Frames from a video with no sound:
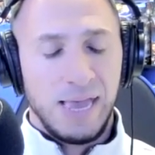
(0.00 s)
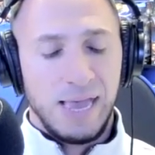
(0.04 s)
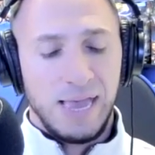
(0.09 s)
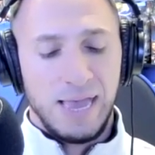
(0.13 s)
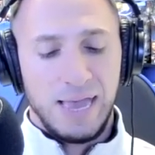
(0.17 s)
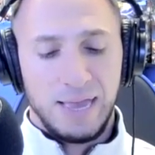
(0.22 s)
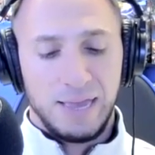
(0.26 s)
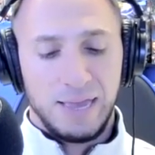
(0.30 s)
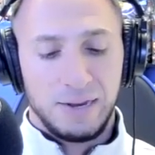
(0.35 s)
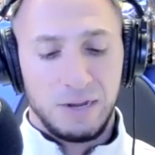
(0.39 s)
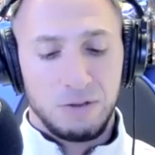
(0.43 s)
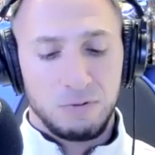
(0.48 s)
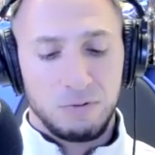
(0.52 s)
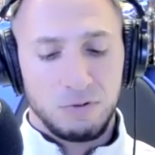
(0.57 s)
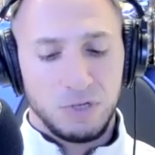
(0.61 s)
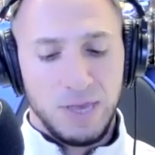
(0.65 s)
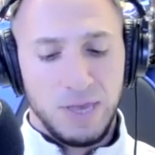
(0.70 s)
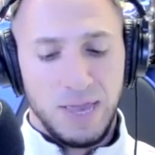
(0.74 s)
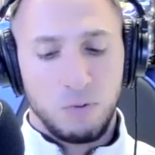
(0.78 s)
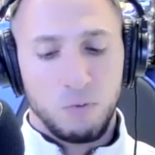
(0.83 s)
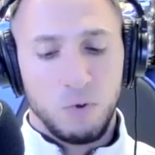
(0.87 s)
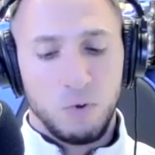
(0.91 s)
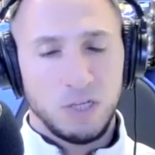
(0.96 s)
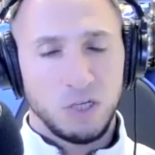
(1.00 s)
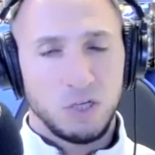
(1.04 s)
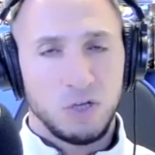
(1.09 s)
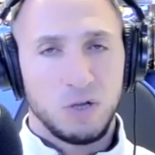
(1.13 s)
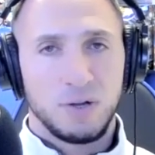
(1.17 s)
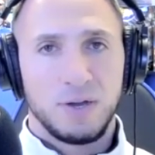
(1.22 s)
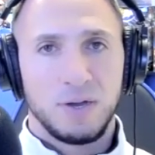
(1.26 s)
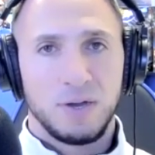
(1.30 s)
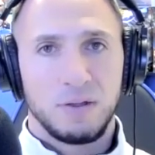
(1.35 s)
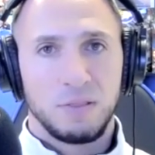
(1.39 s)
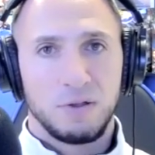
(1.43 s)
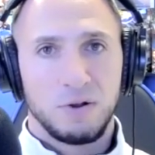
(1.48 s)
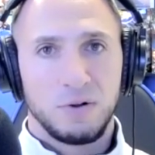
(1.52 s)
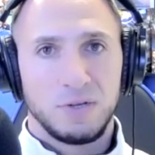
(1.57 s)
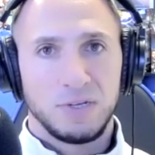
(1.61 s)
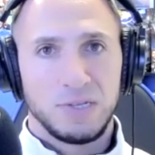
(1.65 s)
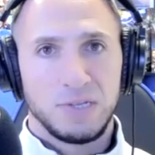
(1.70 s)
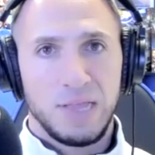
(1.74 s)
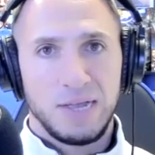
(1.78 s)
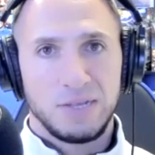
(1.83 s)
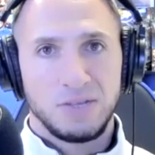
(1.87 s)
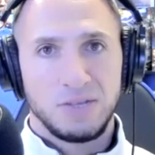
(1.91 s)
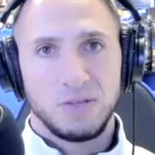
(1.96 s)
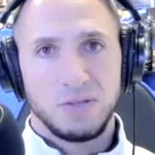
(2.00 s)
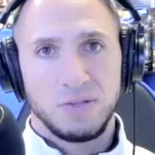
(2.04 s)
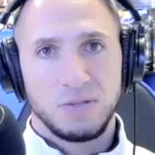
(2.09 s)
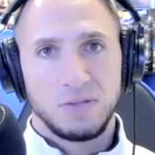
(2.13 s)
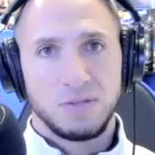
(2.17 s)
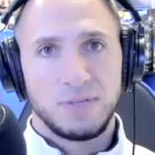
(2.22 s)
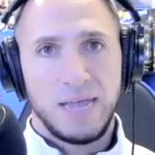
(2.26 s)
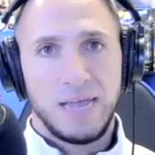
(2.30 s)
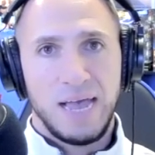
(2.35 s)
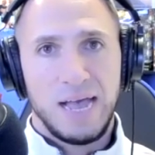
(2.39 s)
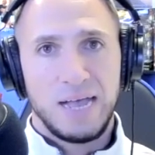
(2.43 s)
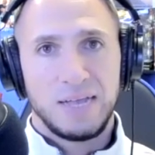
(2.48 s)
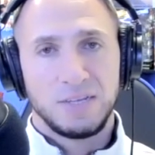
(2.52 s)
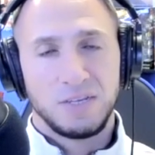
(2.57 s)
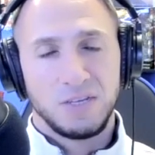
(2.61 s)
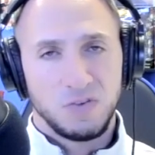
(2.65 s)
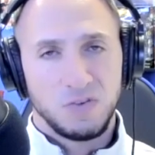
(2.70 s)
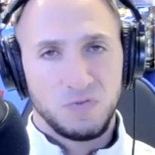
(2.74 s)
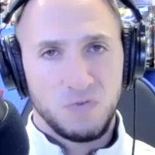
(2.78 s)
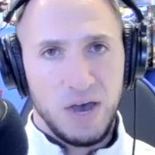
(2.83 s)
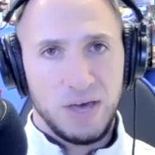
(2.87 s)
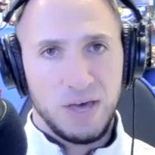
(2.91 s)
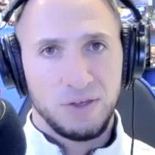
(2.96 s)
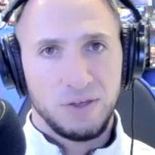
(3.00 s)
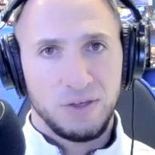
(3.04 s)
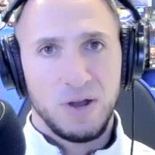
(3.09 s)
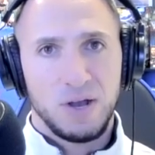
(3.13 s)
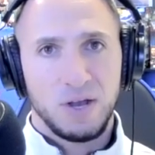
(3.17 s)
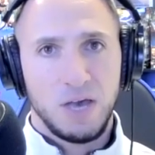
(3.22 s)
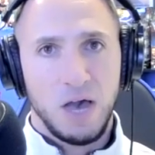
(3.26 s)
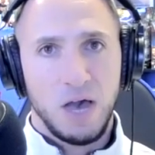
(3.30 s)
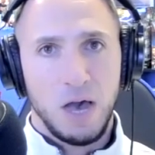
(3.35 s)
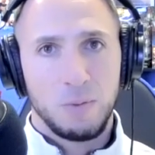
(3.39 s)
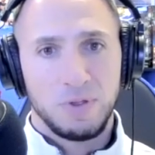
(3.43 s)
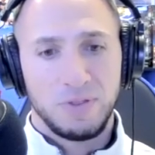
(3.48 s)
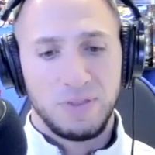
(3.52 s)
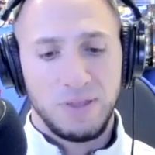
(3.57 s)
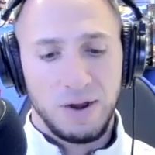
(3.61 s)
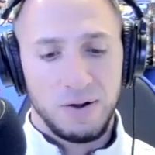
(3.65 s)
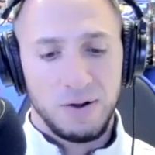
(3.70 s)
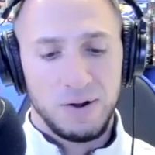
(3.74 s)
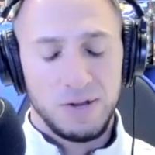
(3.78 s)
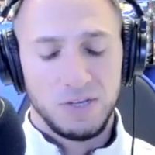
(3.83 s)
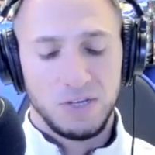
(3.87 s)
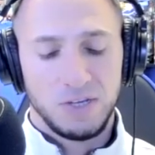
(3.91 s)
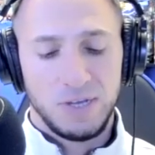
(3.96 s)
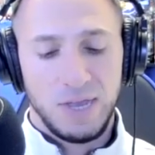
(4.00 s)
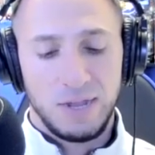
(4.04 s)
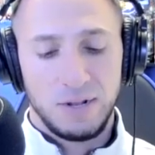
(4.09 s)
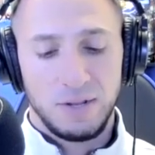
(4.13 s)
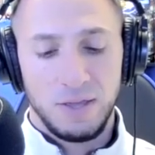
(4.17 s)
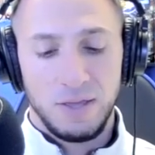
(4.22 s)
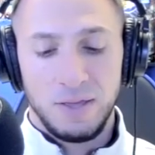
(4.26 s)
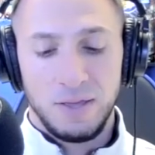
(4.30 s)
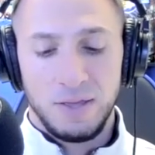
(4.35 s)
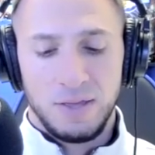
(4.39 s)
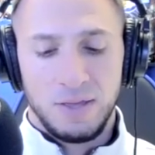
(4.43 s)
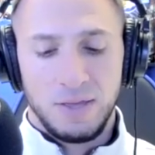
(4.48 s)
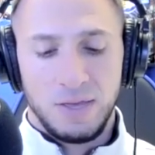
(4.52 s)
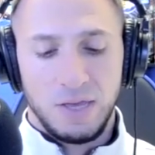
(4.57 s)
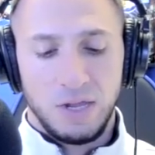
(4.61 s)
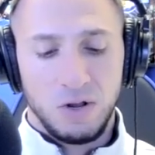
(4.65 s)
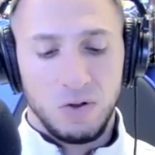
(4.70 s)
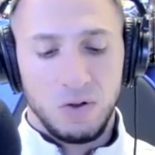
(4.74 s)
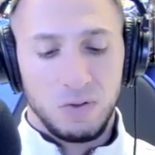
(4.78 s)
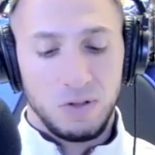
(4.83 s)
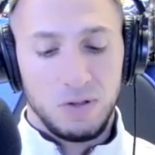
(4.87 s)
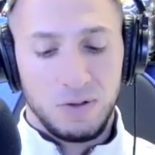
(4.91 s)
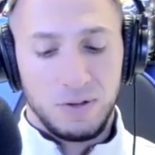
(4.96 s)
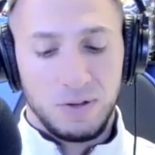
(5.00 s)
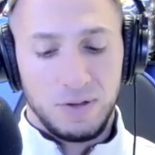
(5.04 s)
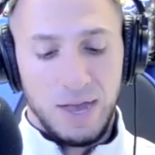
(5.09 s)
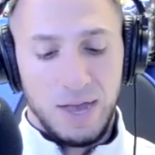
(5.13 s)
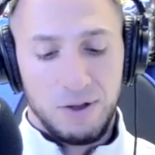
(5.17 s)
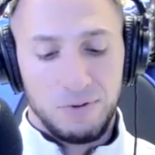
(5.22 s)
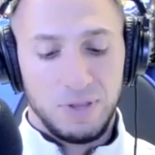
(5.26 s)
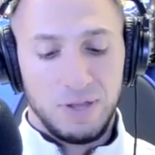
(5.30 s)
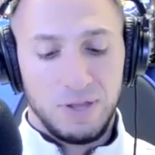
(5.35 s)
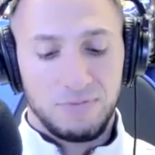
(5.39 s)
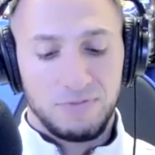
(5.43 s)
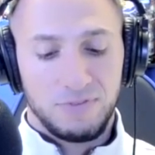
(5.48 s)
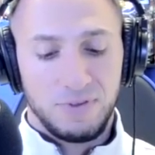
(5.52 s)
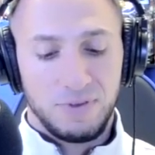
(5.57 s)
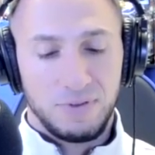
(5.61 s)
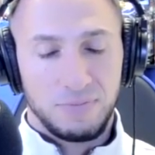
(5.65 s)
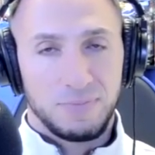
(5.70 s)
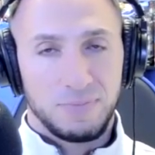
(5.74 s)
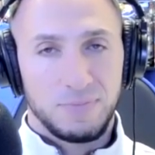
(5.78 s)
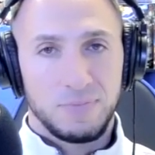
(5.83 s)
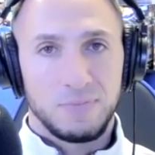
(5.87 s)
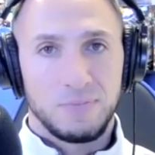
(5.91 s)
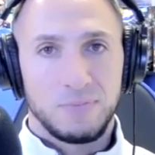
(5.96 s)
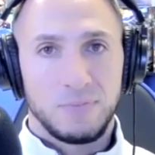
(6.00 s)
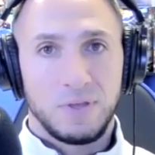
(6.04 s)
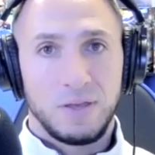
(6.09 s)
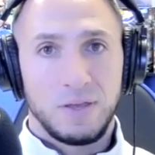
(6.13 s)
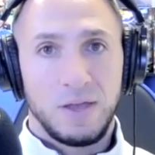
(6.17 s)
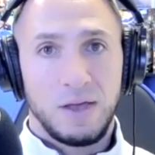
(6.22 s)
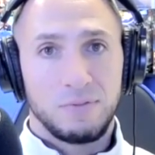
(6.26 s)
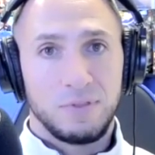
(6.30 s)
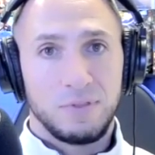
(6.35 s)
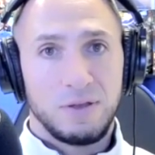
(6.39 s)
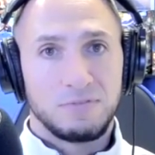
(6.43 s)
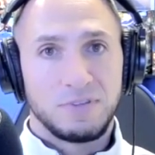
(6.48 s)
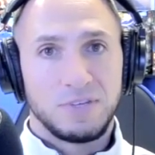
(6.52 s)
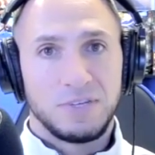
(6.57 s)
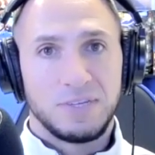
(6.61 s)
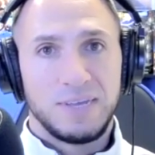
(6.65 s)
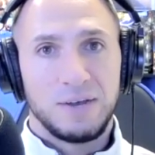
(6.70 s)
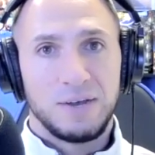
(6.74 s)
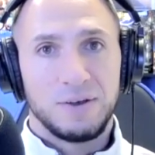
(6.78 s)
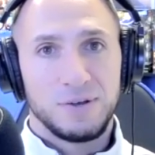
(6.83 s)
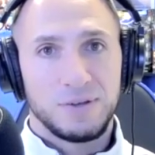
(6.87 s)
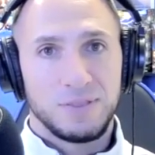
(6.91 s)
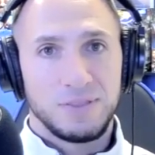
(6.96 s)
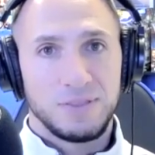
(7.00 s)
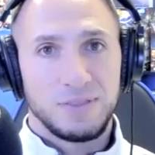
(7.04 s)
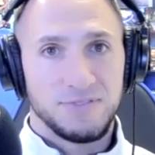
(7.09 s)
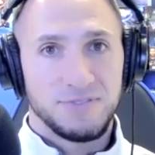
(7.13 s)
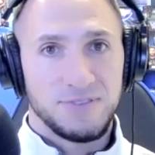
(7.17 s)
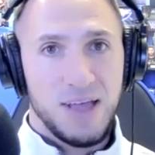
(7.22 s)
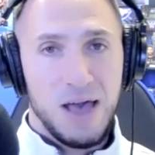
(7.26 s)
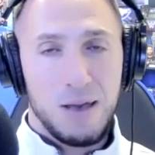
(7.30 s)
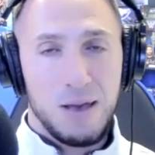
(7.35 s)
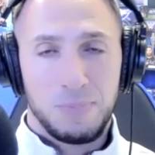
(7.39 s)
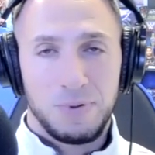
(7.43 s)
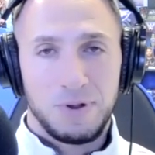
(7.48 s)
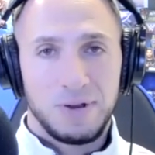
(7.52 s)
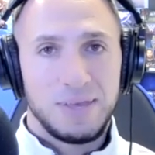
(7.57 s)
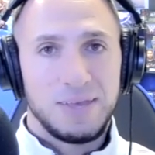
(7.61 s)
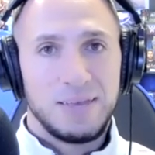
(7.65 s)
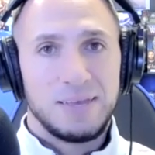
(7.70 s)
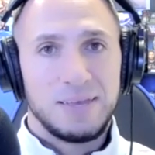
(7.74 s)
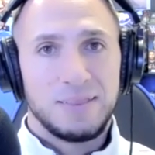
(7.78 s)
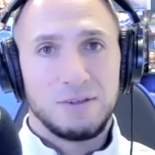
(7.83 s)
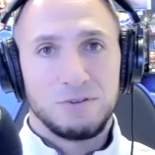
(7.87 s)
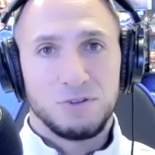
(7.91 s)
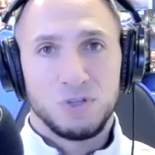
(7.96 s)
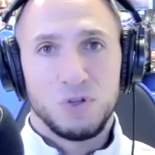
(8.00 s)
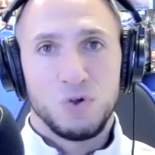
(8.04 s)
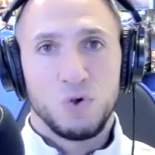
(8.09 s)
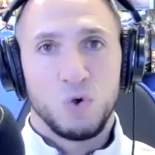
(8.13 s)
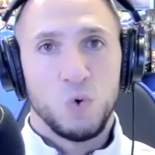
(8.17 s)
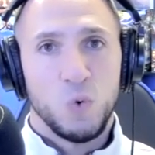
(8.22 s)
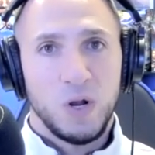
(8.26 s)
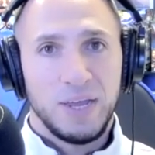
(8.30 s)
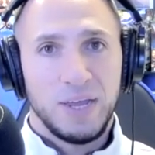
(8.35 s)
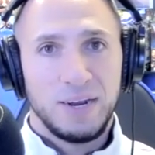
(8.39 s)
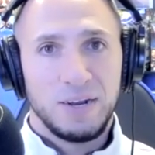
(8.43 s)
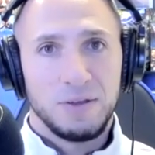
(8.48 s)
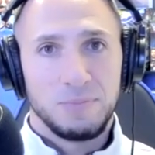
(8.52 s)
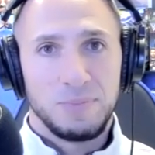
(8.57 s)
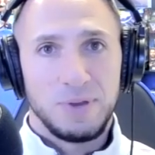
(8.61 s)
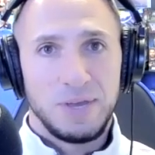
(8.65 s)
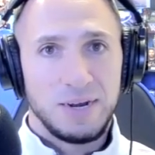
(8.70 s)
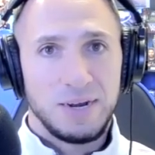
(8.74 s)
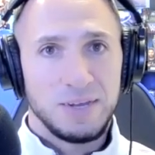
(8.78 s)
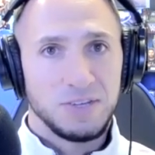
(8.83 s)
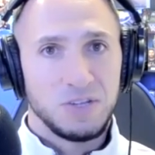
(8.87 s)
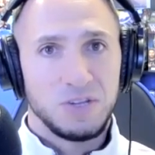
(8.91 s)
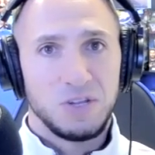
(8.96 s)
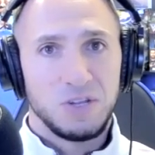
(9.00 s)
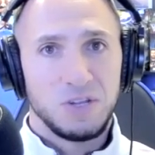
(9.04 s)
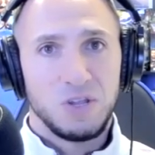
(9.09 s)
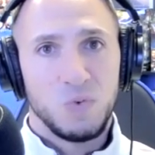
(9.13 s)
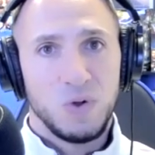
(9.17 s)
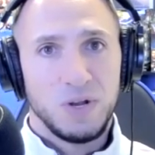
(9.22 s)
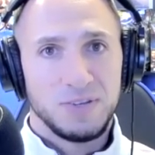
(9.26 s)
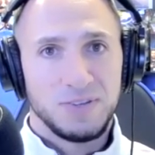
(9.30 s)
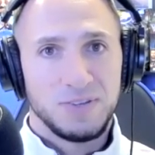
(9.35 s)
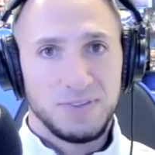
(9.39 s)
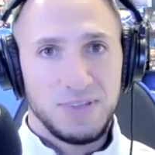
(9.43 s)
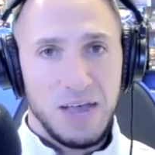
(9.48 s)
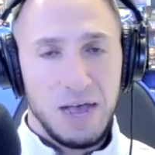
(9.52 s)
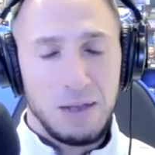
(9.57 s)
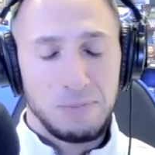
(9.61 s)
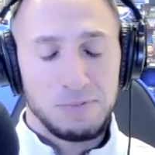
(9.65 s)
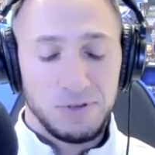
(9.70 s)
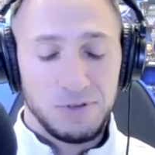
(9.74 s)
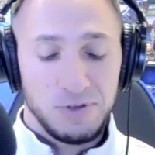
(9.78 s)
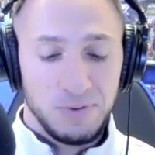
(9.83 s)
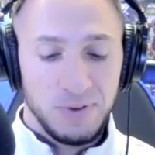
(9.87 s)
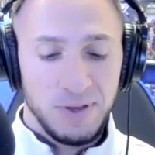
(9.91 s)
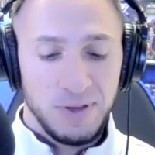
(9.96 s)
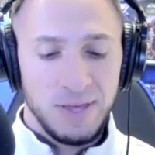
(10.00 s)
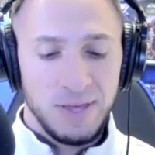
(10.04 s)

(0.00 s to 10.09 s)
And it was like, when's Hook going to learn his lesson? Taz, his father, on commentary saying, look, I would love to tell Hook to stop, but there's no quit in him. He doesn't know when to stop. So